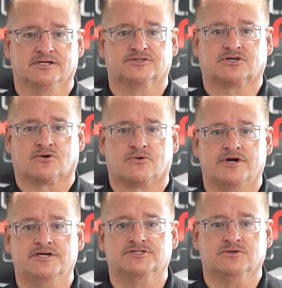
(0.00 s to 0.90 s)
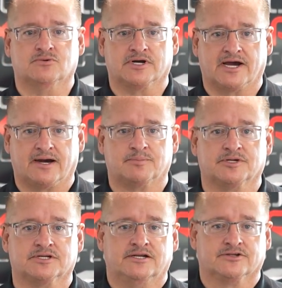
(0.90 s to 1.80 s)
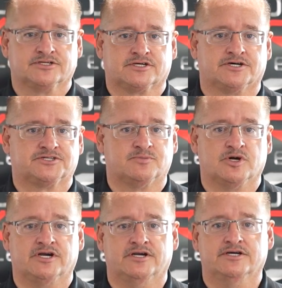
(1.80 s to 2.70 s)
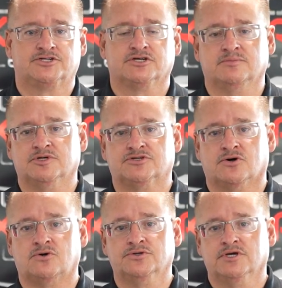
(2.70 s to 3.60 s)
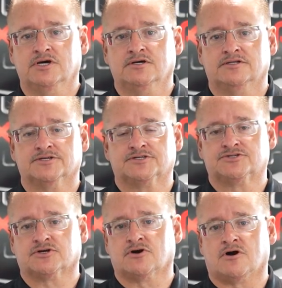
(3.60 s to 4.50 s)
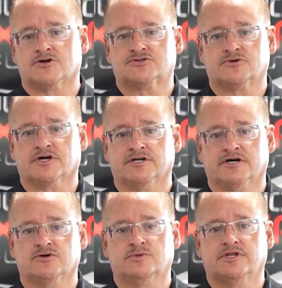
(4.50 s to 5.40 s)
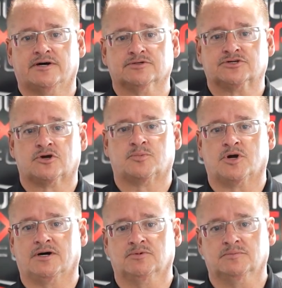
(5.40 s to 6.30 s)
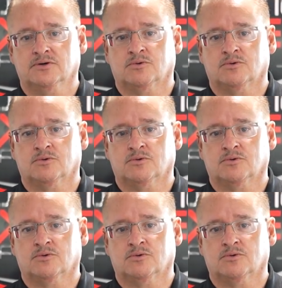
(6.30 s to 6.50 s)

It's crazy what happened. Now, this customer had initially been told that since her car struck another one, that was her problem.